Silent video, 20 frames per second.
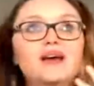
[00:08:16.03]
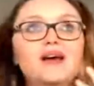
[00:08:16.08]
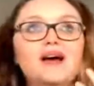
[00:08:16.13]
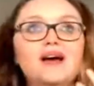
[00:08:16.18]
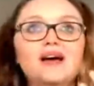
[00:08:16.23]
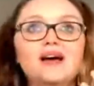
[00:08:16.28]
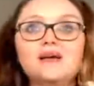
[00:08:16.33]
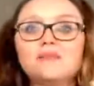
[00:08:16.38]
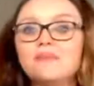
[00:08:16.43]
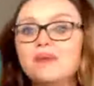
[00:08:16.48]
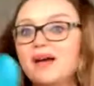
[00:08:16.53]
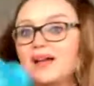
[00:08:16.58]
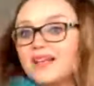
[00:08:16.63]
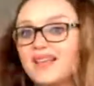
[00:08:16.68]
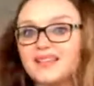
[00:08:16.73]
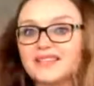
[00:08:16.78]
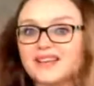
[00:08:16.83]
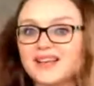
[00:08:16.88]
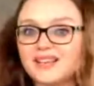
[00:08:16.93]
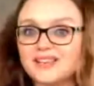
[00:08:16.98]
a
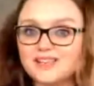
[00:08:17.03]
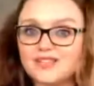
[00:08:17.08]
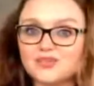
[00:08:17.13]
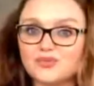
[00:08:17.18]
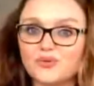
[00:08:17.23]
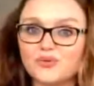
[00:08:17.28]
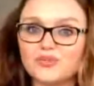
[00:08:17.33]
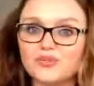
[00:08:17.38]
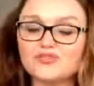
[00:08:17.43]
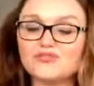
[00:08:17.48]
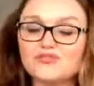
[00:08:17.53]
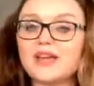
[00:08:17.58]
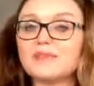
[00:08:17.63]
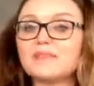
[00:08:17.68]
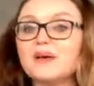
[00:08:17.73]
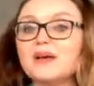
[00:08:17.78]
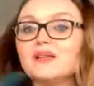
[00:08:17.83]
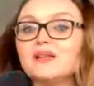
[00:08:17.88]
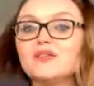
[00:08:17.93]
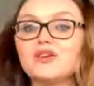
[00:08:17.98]
gait analysis on the
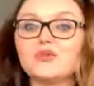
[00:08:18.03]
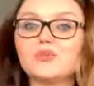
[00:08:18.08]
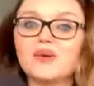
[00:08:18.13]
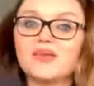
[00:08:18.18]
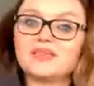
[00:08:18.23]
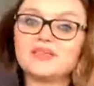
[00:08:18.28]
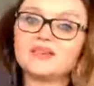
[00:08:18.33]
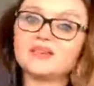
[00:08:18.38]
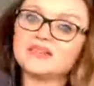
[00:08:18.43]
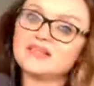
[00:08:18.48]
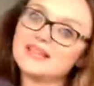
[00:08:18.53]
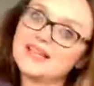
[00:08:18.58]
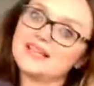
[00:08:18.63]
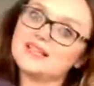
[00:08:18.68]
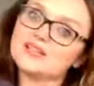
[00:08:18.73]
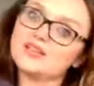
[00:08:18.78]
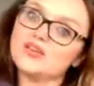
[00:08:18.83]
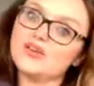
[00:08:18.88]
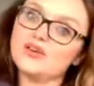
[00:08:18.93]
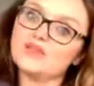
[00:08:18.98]
treadmill or whether it's
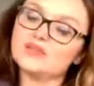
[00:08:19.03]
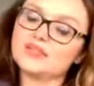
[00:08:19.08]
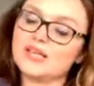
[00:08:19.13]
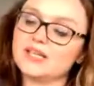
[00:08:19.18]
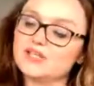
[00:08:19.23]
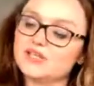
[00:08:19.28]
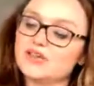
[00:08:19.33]
sending you outside.